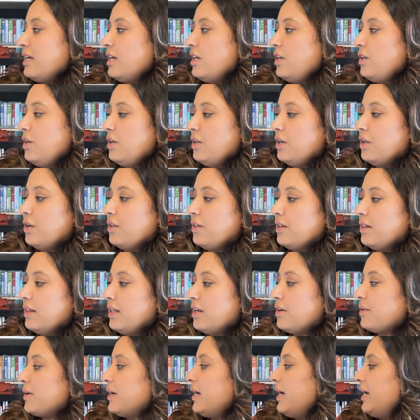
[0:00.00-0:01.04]
you know, the
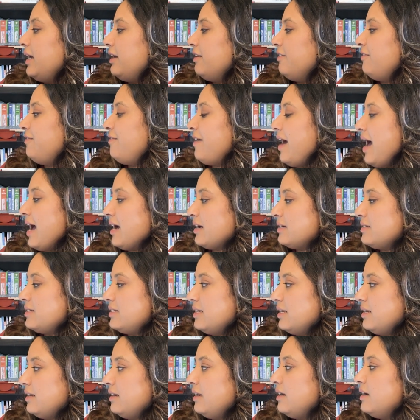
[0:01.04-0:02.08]
literary facts
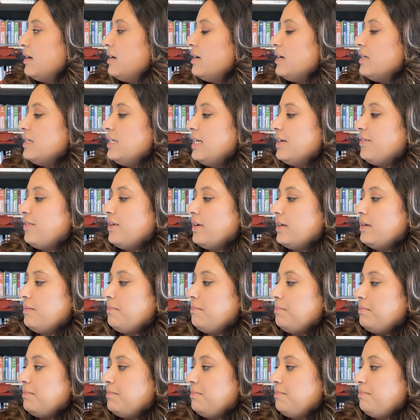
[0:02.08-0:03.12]
and different
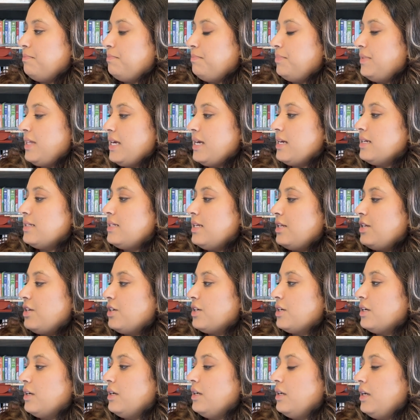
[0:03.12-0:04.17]
things in
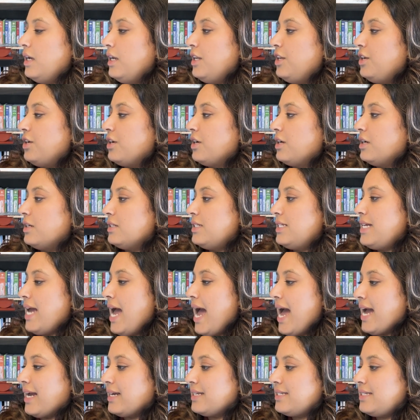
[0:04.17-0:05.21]
your
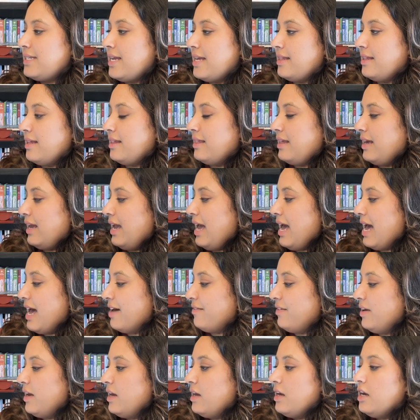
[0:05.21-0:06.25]
text, and then they
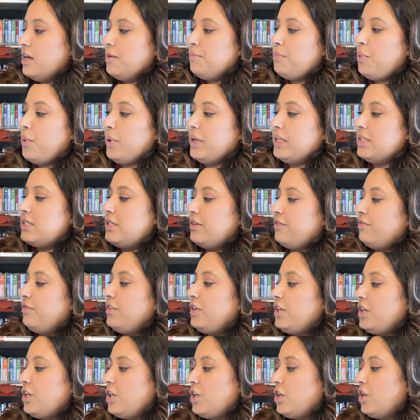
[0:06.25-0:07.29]
have points of
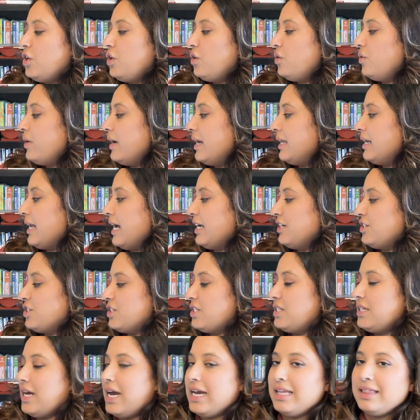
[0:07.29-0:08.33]
view. And
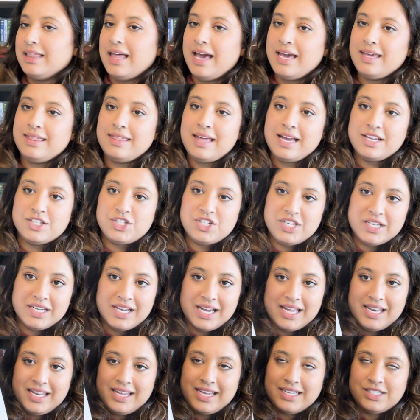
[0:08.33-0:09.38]
I like that she
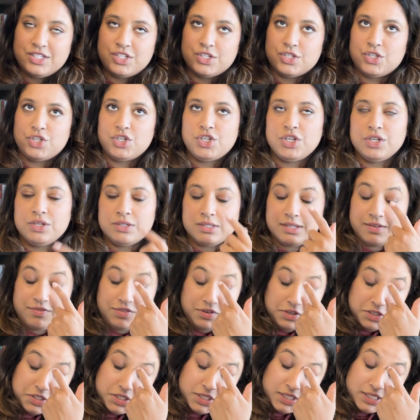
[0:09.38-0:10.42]
kind of gets to choose. If
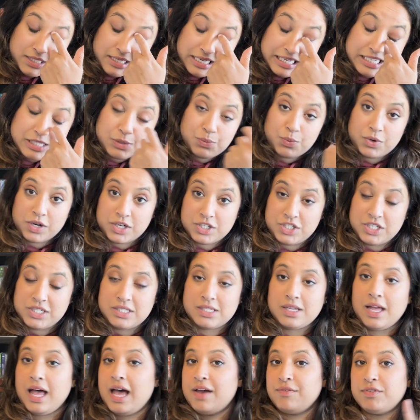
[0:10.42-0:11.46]
there's 6 worksheets,
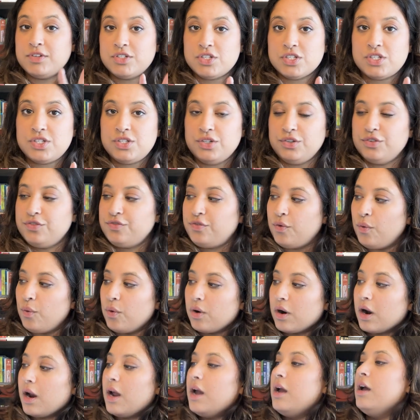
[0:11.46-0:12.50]
I'll have her just do
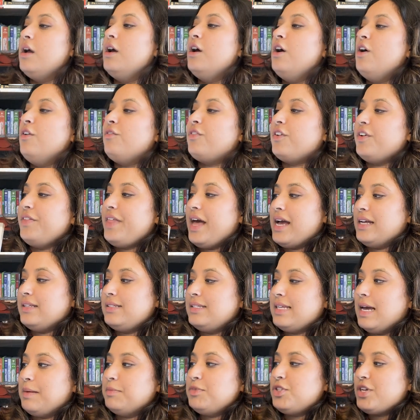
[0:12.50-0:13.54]
4 for that
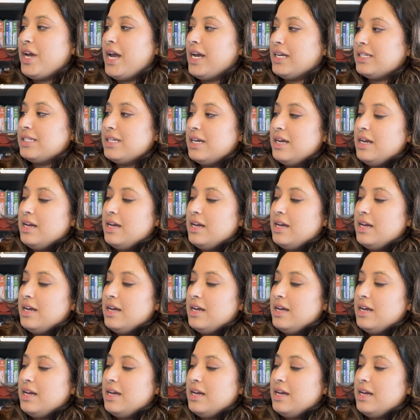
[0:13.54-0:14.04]
subject.